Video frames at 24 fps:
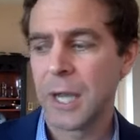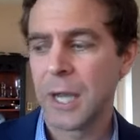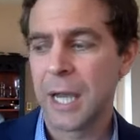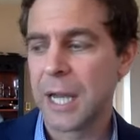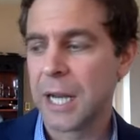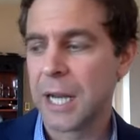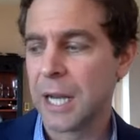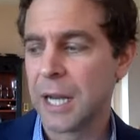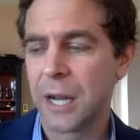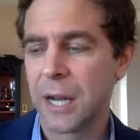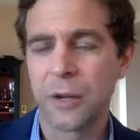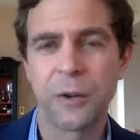
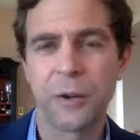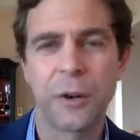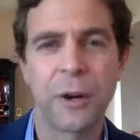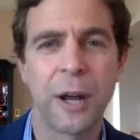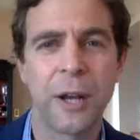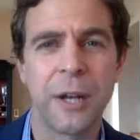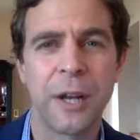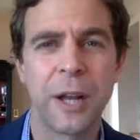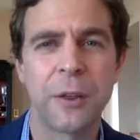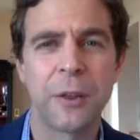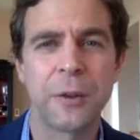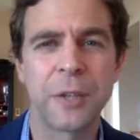And another,
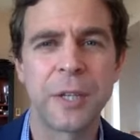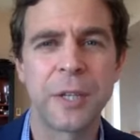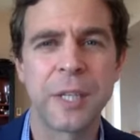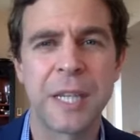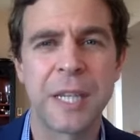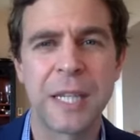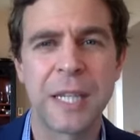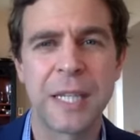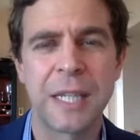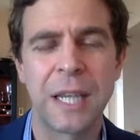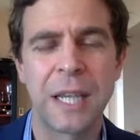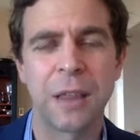another
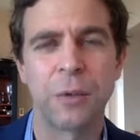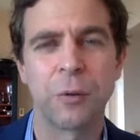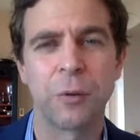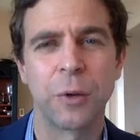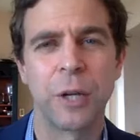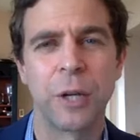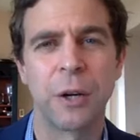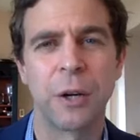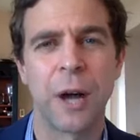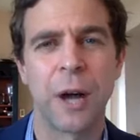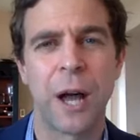63 are